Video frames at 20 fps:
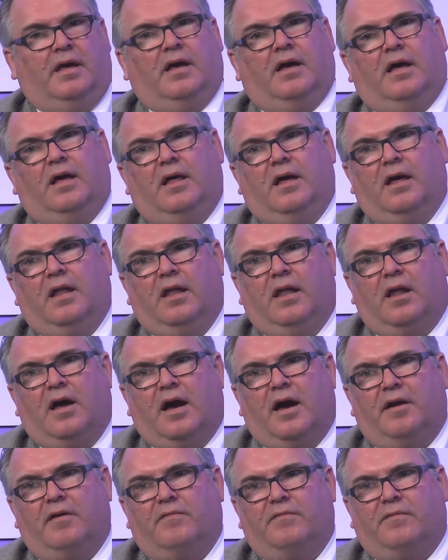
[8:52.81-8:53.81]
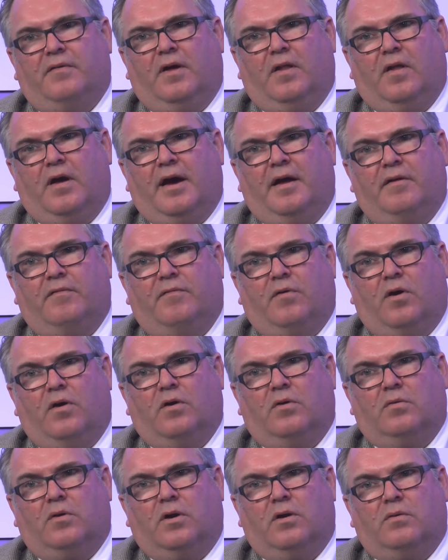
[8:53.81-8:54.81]
a lot of
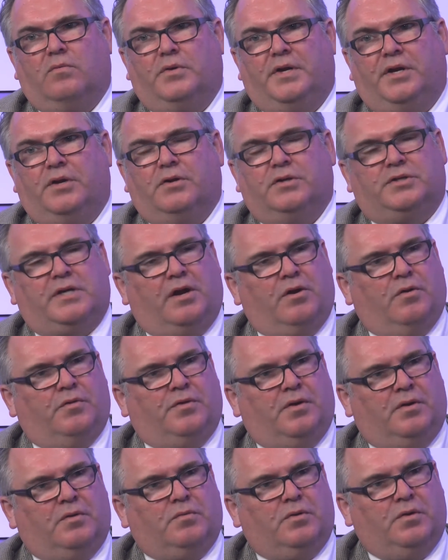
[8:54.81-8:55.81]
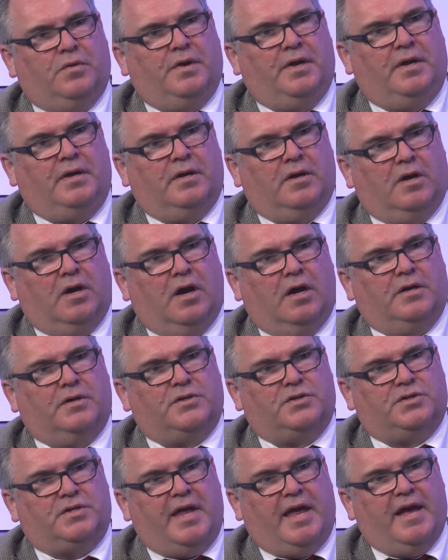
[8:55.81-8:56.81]
our readers I don't think really
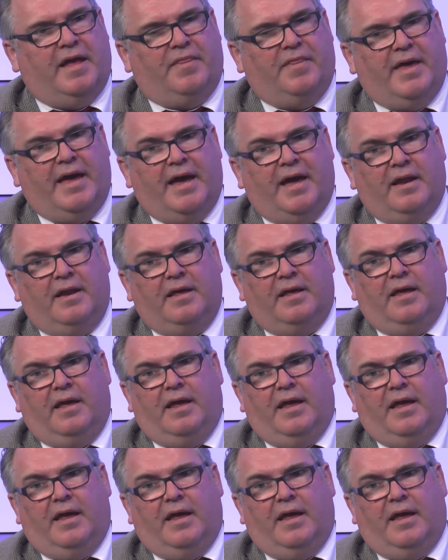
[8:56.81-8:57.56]
understand that,